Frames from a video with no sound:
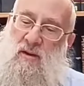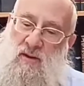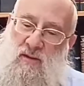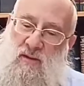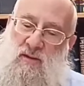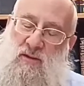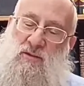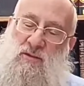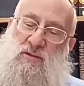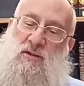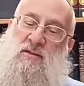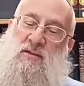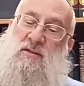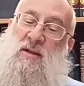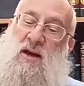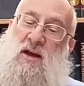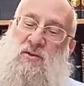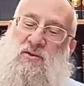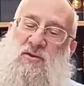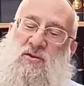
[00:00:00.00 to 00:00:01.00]
It's
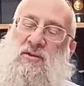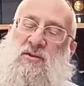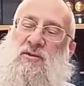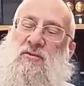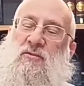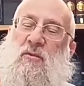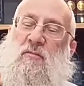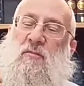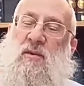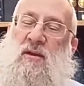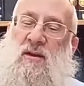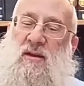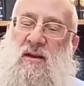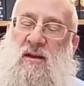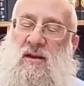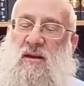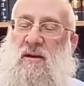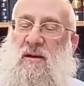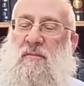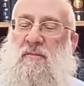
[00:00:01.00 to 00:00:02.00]
not just
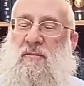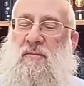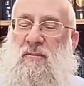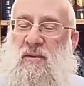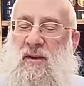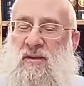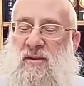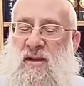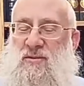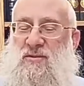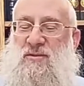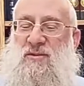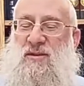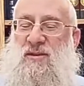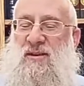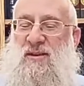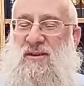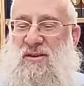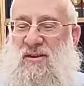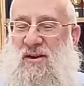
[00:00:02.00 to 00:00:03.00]
rabbinic
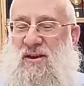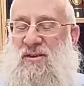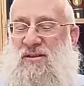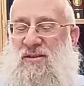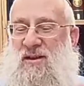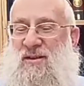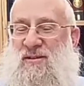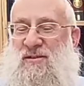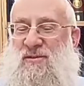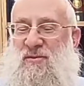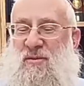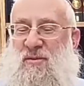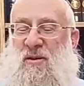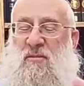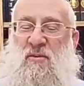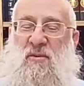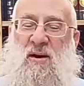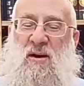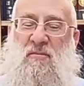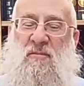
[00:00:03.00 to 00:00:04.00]
attesting, you get a test, you become
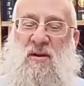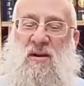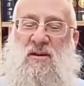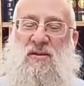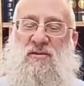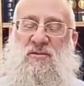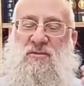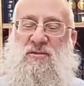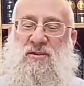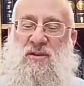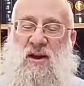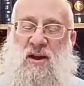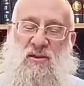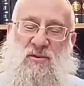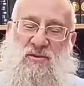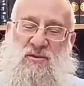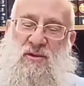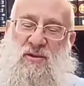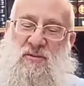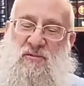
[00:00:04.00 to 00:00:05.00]
a rabbi, you
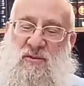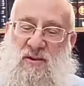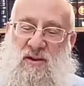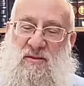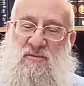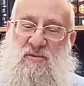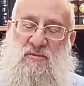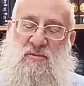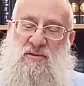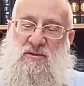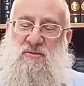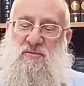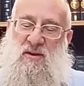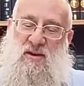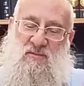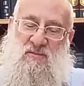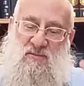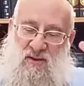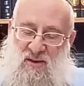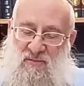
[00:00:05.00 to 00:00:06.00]
scholarship, whatever, wisdom. We
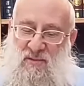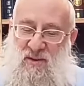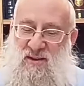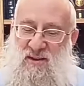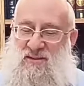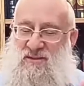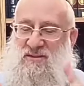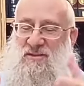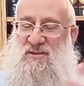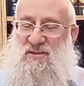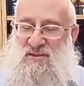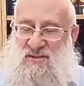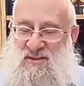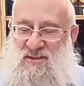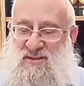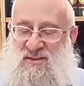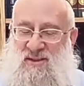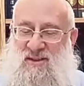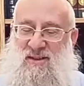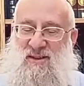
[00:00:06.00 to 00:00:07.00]
have rabbis since
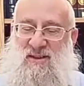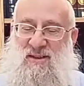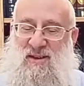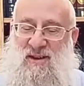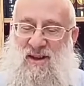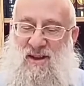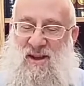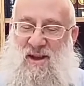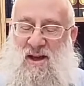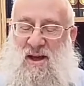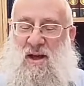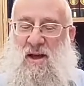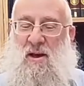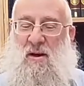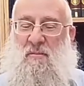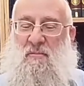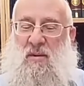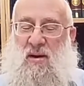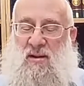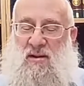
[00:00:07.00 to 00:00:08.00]
then.
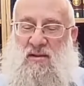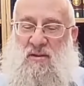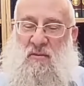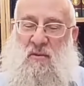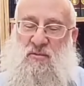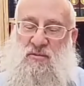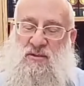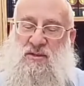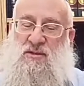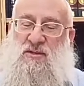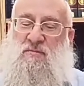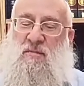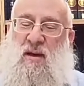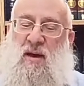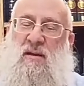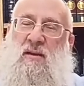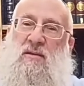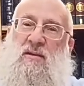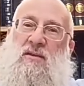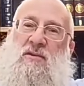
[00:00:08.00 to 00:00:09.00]
But what was
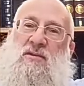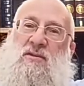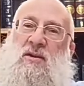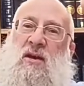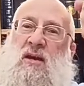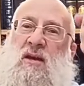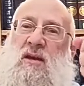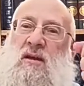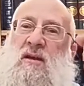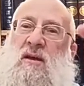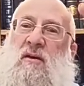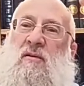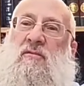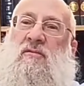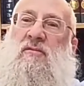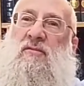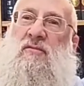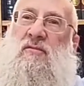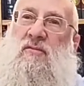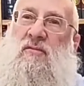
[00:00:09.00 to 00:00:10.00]
expanded, this chain
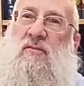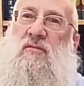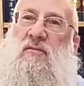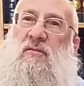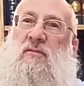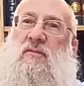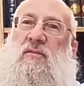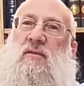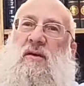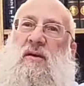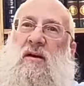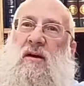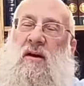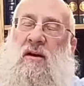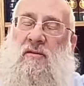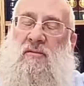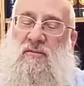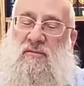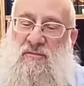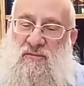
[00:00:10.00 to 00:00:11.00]
of
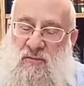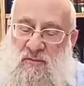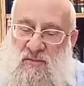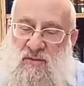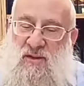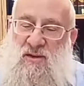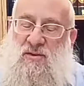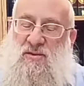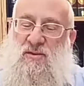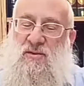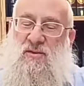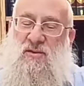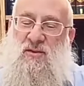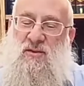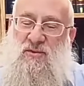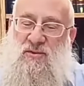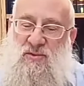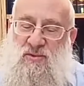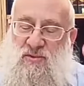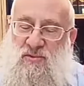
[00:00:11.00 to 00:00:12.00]
from teacher to
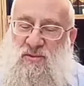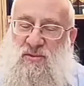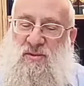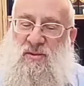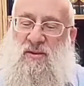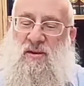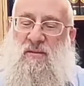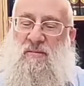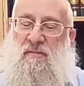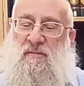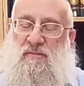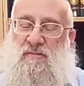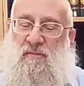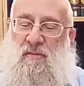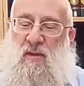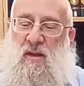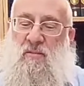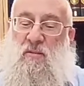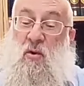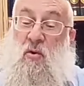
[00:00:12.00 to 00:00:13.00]
student,
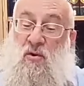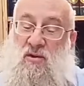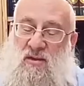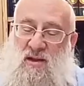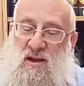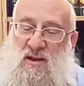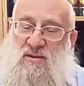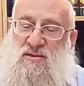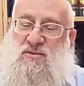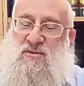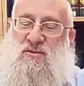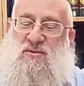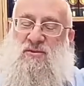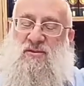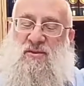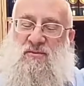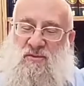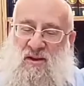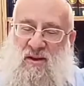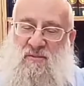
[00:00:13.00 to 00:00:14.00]
the ordained
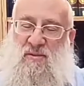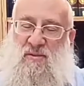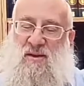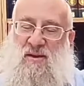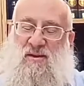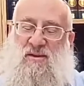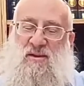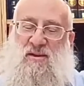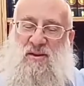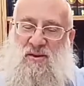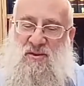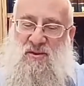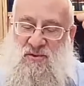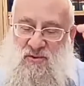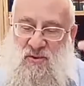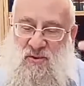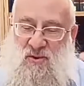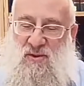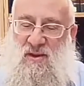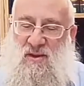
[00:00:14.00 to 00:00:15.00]
student, rabbi,
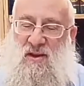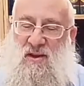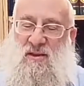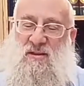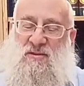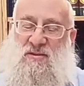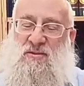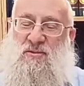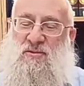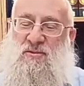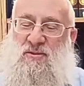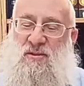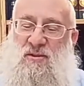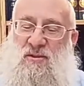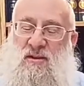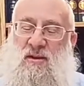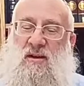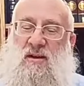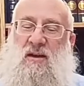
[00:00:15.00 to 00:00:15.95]
to ordained student,